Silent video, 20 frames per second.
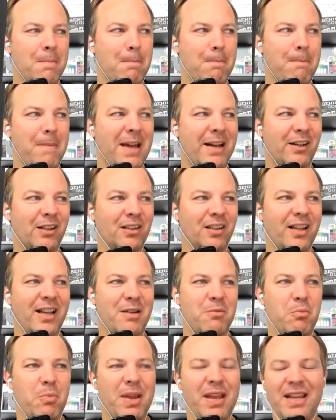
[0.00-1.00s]
medal
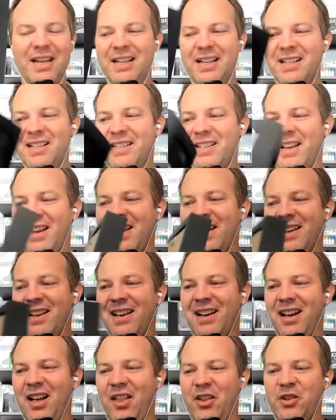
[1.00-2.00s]
and pins
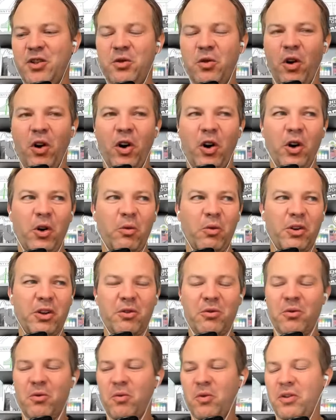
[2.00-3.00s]
uh, that you earn when
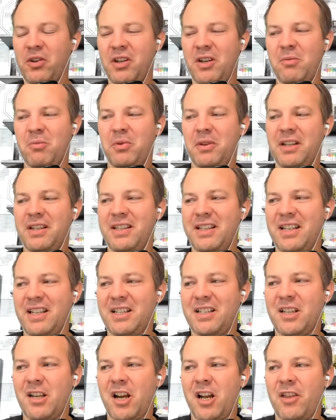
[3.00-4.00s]
you when you complete
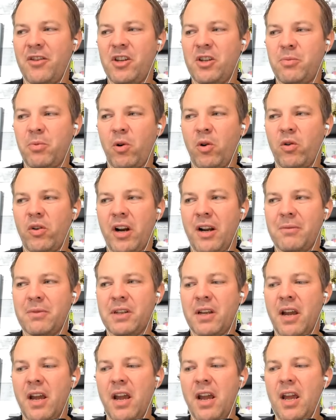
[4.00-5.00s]
these uh, these programs.
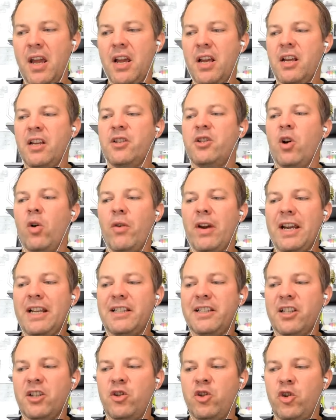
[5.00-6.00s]
So
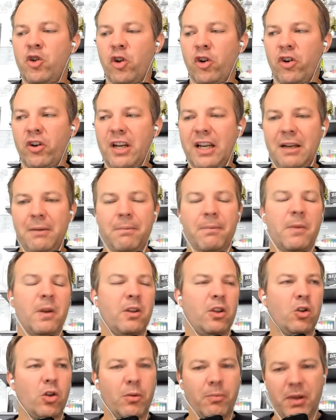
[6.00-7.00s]
it's a journey.
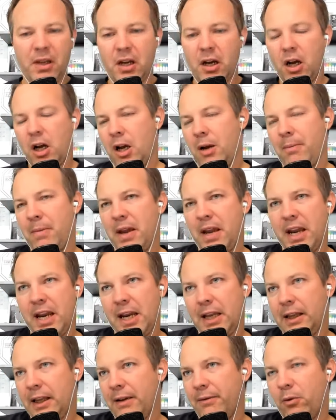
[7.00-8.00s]
You can become
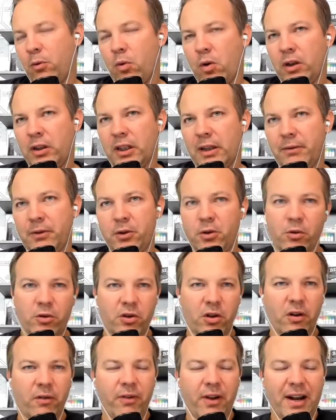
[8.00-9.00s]
a level one, level two
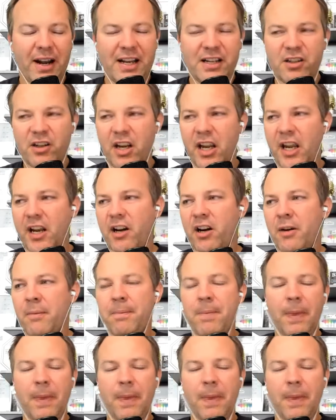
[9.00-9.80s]
certified educator.